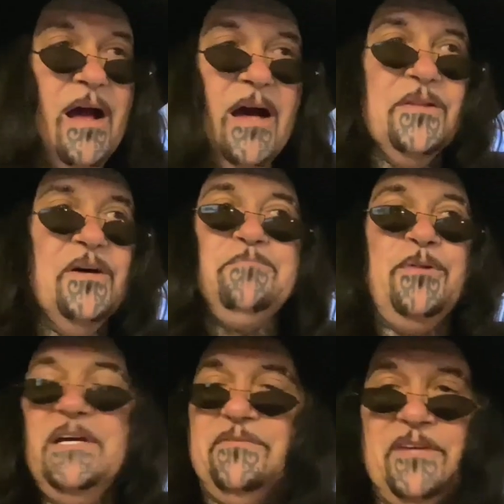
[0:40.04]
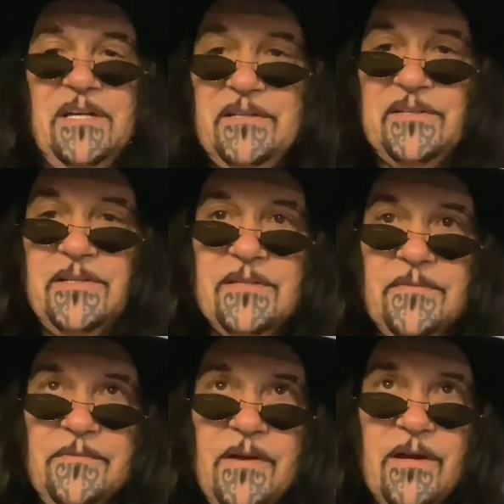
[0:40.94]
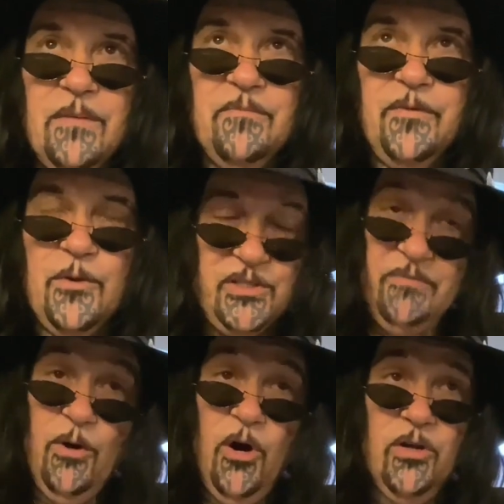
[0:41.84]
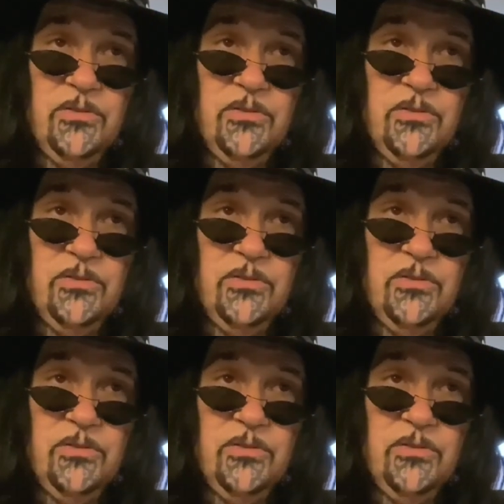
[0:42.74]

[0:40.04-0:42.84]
I love playing Vegas, um, first of all.